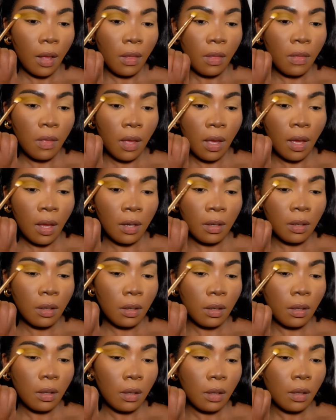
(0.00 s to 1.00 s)
and
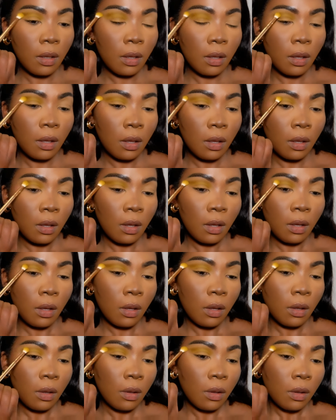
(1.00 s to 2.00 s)
then
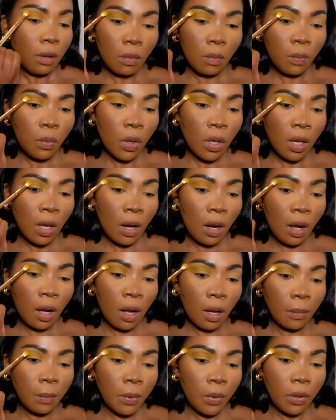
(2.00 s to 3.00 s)
bring it
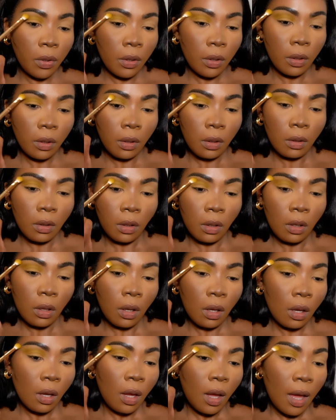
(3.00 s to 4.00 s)
up
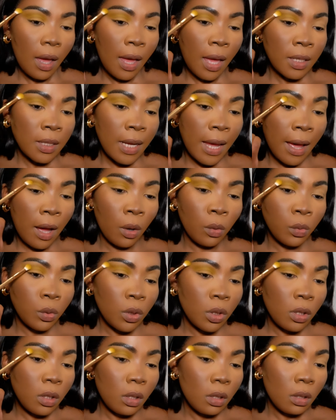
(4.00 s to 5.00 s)
and
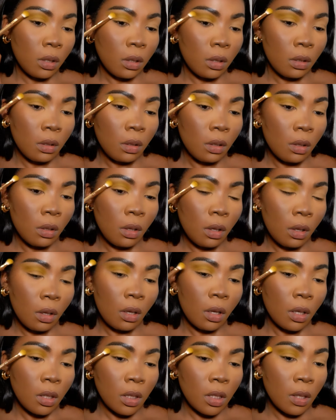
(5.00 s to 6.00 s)
out
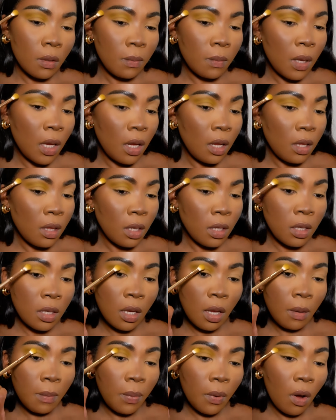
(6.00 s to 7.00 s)
to meet the
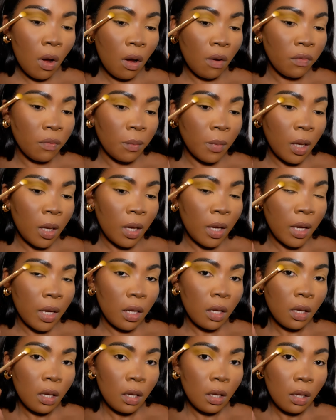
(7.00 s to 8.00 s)
tip of
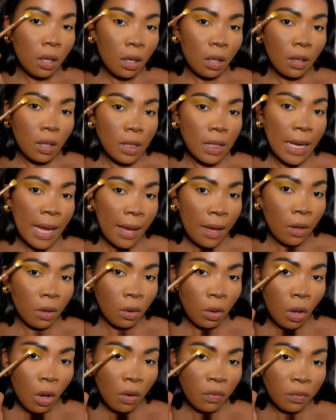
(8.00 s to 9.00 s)
my, the
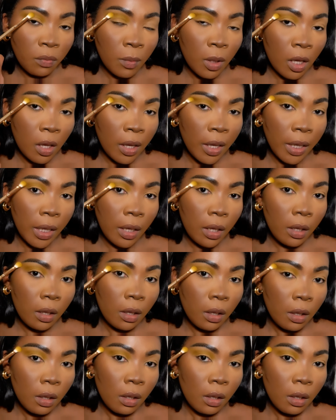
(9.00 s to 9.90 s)
tail of my